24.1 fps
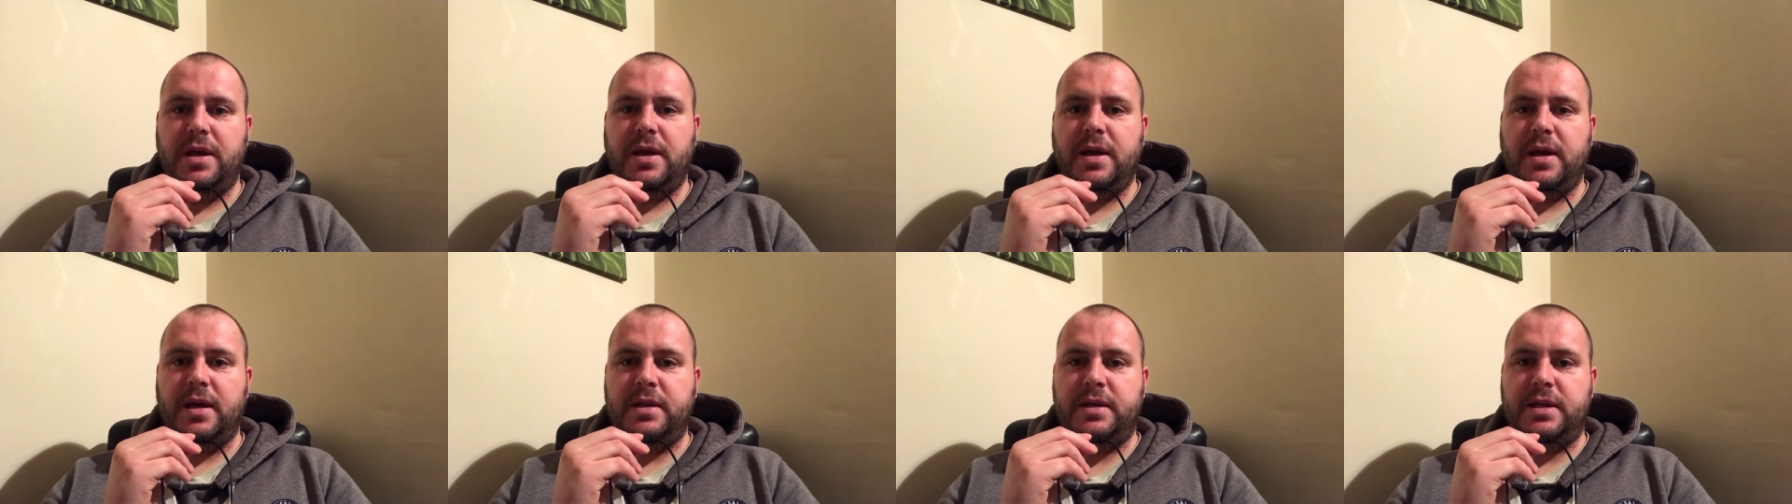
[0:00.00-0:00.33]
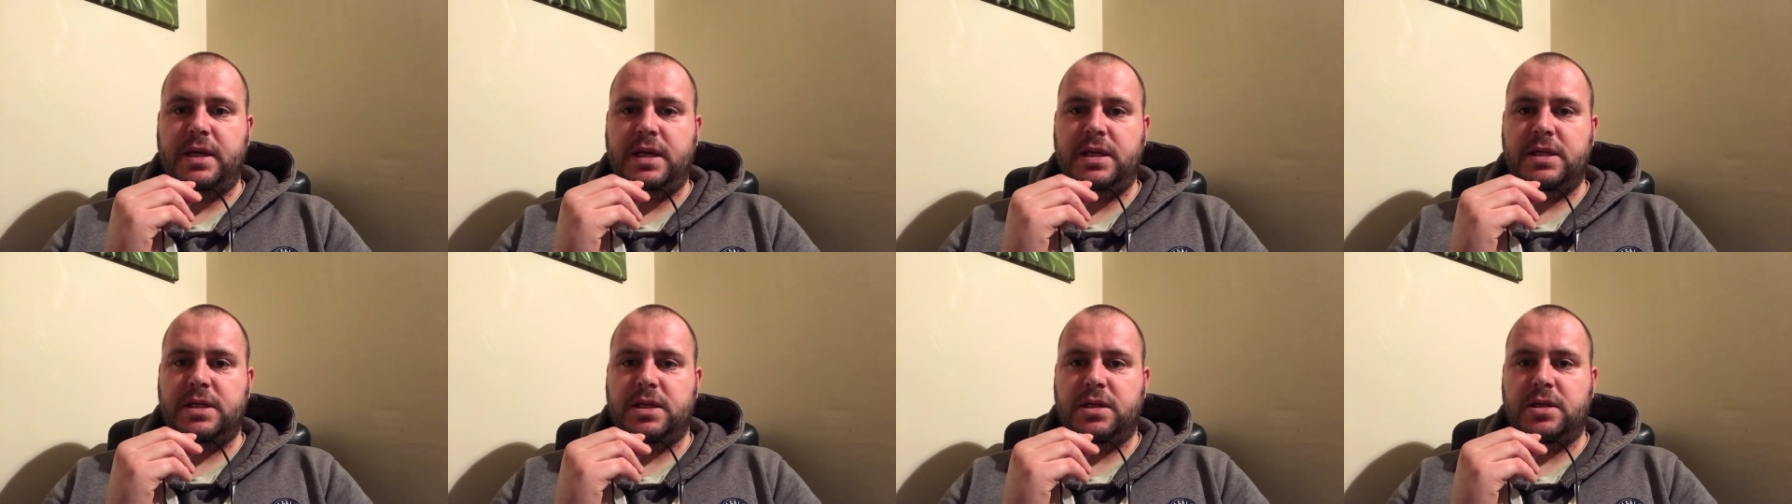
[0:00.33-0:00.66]

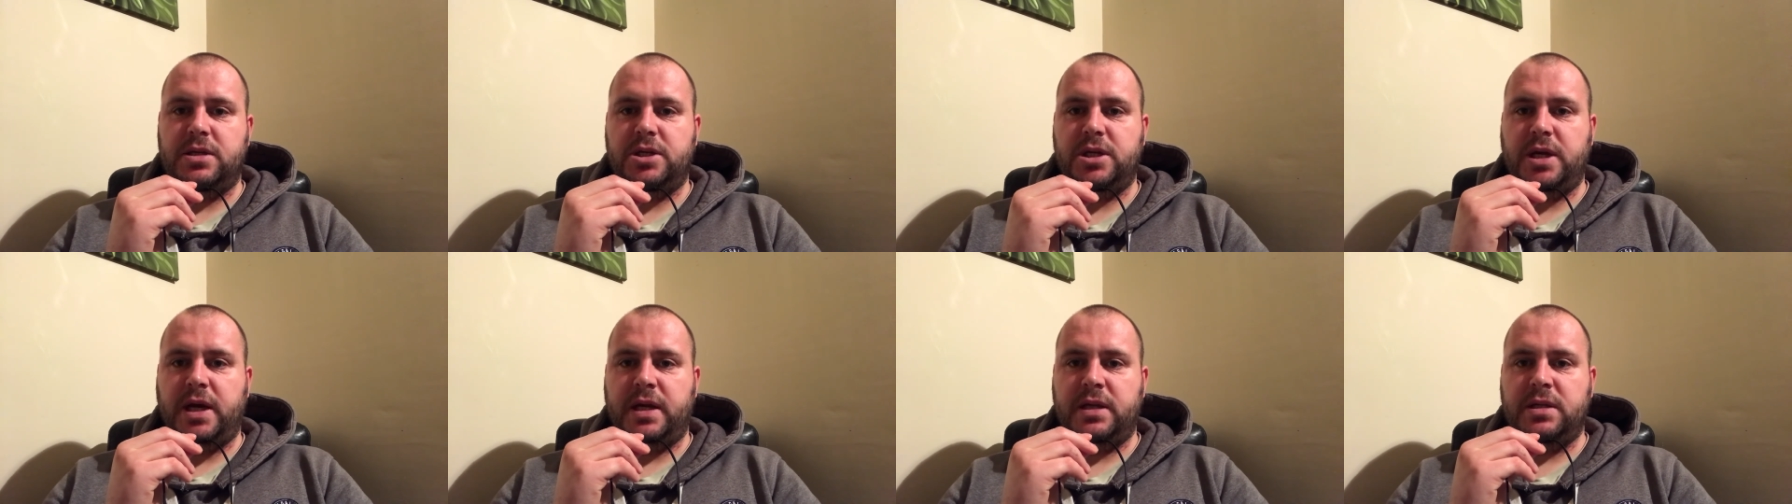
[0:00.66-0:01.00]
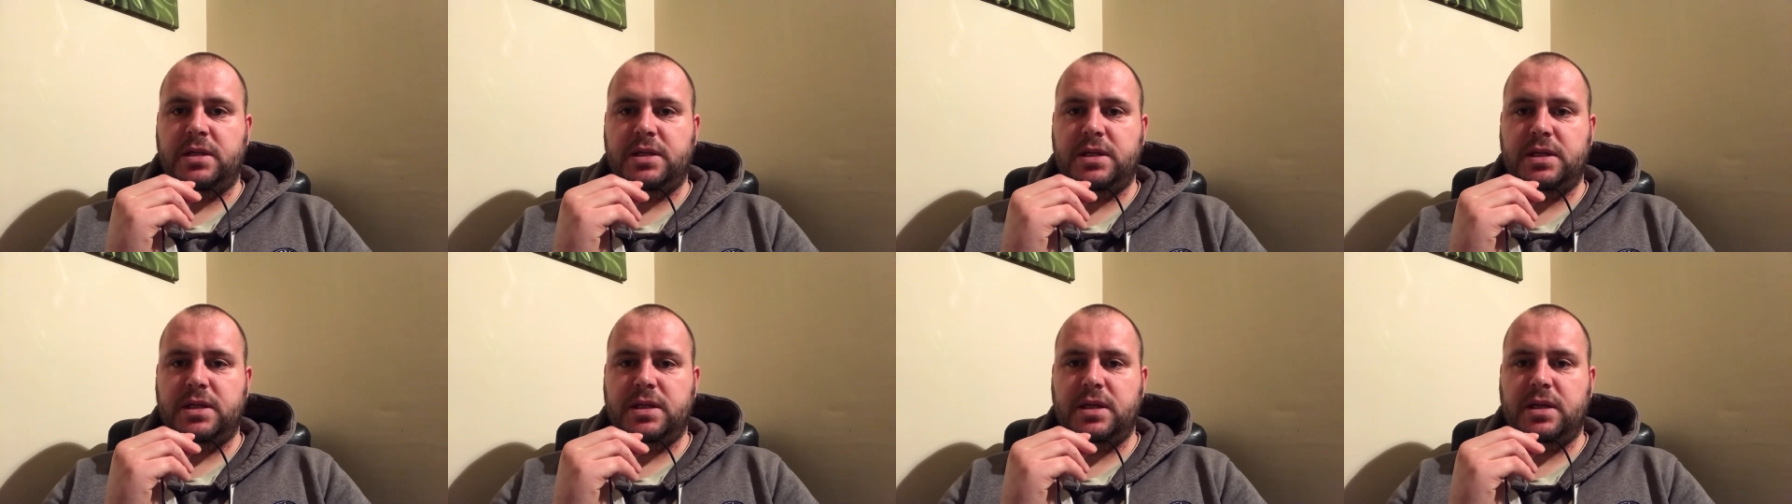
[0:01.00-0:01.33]
decent
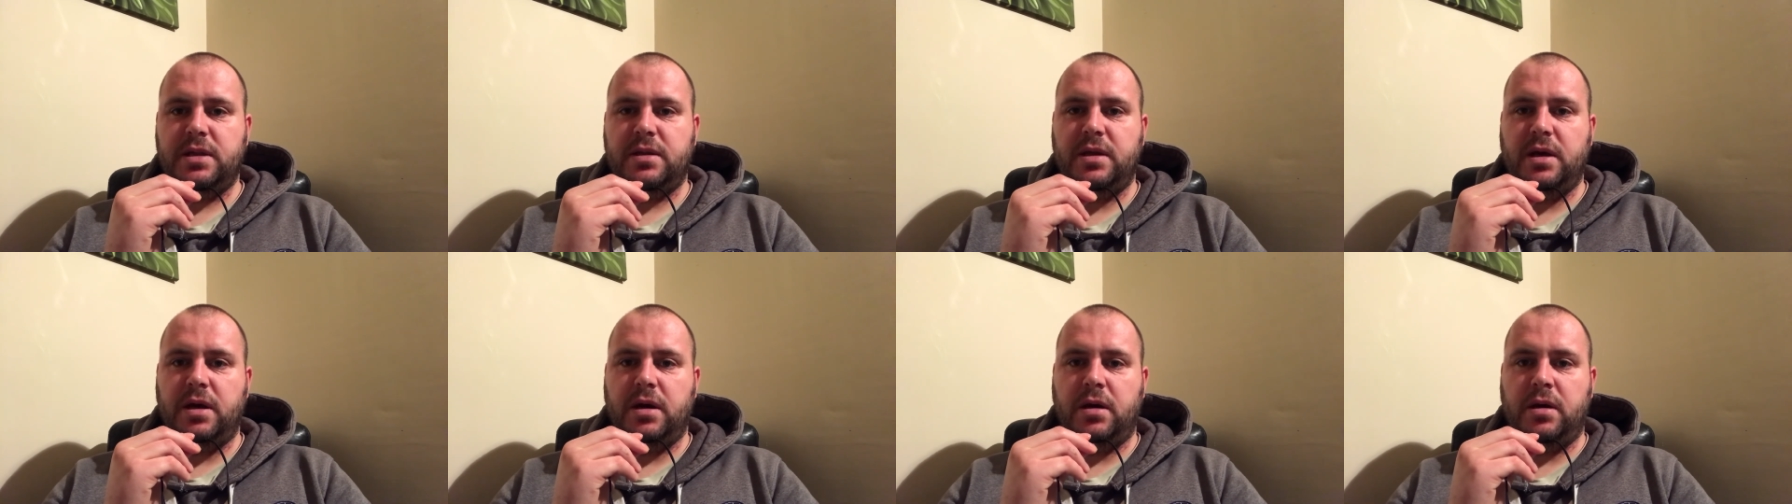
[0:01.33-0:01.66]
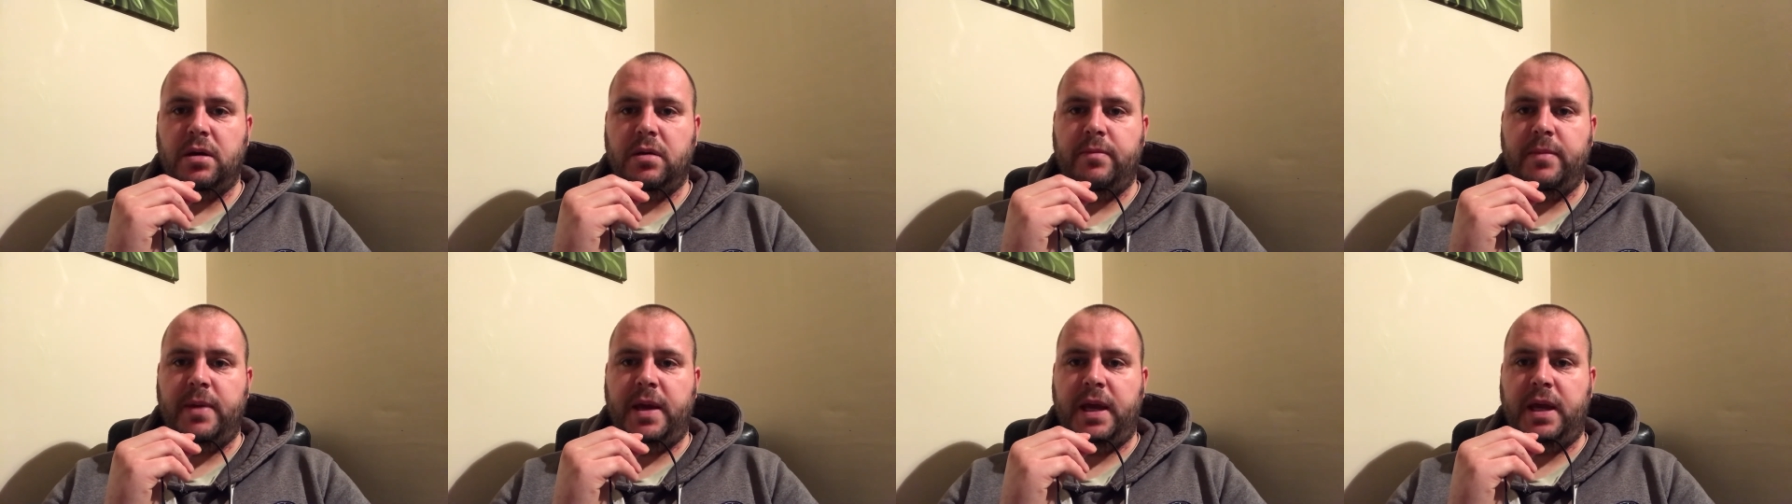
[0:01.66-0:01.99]
chance that I'll
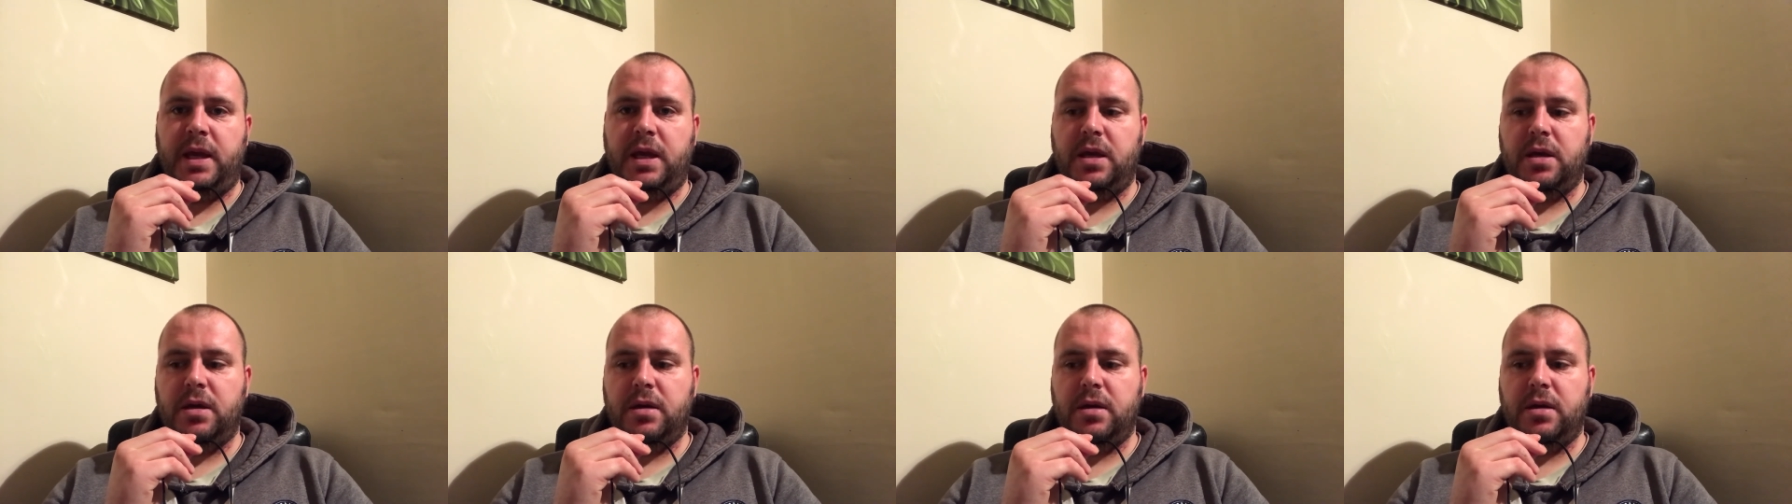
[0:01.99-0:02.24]
make